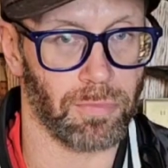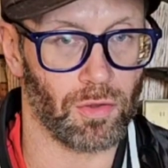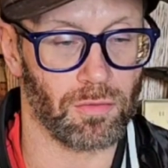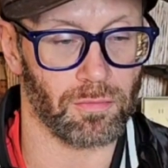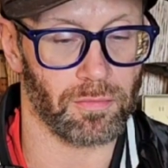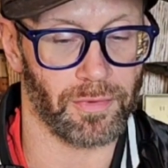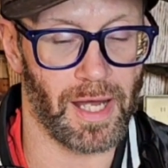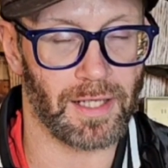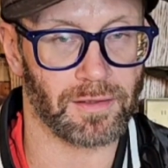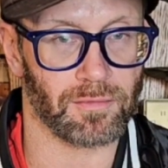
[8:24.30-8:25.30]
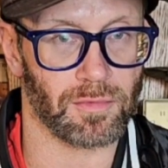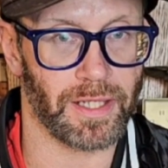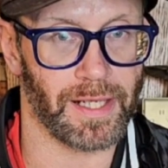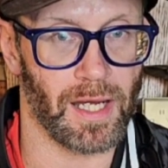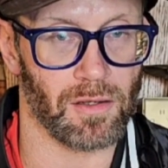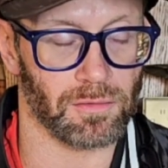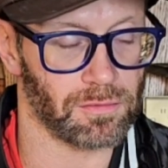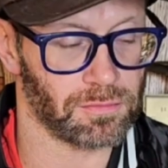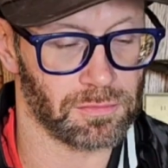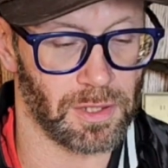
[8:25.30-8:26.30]
Boom. Knocked him right out.
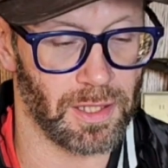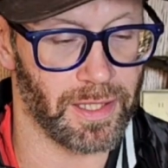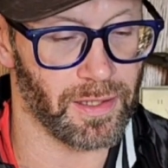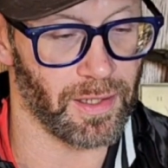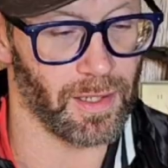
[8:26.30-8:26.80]
I like